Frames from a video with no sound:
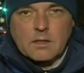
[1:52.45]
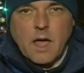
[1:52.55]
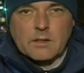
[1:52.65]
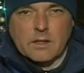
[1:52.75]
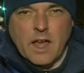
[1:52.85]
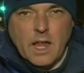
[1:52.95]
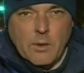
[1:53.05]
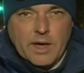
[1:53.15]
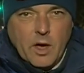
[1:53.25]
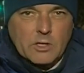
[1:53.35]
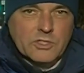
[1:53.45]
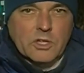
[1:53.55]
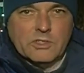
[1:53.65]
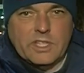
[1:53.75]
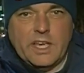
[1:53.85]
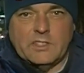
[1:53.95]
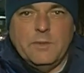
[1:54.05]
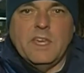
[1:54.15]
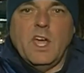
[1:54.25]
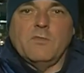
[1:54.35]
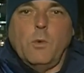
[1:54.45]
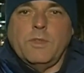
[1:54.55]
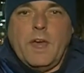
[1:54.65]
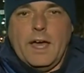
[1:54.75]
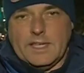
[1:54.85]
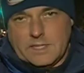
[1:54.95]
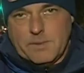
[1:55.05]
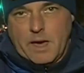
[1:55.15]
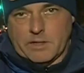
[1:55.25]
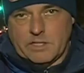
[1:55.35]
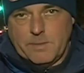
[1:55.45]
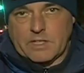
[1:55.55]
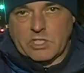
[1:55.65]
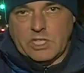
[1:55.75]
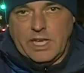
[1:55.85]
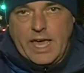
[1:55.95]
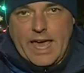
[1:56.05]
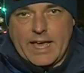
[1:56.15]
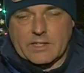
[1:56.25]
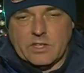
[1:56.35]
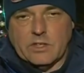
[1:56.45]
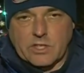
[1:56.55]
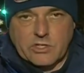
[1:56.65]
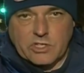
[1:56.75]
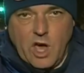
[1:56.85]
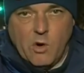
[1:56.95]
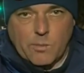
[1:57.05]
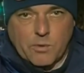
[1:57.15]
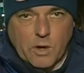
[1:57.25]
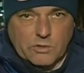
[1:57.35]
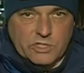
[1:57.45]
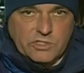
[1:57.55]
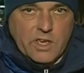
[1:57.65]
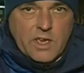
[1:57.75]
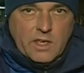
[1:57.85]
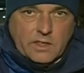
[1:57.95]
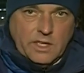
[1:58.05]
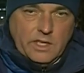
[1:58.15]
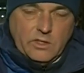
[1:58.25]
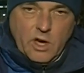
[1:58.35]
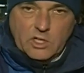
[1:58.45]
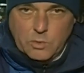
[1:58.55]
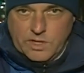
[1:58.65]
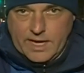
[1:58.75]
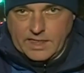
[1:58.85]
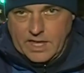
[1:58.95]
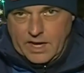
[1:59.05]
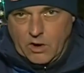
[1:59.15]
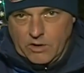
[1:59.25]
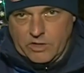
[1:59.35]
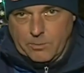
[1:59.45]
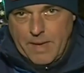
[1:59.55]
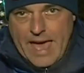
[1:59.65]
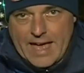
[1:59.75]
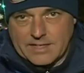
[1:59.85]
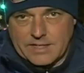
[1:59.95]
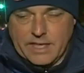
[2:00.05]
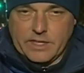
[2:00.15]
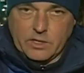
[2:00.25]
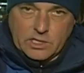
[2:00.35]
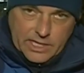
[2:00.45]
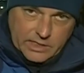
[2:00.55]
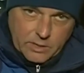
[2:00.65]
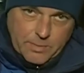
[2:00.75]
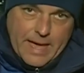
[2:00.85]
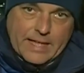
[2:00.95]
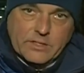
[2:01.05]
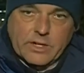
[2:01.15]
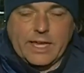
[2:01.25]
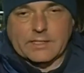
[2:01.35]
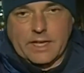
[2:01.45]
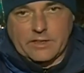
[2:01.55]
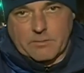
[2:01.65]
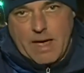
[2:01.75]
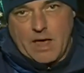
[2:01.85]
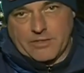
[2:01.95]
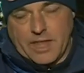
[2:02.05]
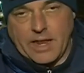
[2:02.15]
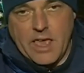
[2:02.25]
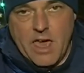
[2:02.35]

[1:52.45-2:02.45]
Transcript: Dr. Killaway also says be careful with ice melt, especially as the snow approaches. The dogs will get that on their pads, then they'll lick their pads, it'll get inside their mouth, and then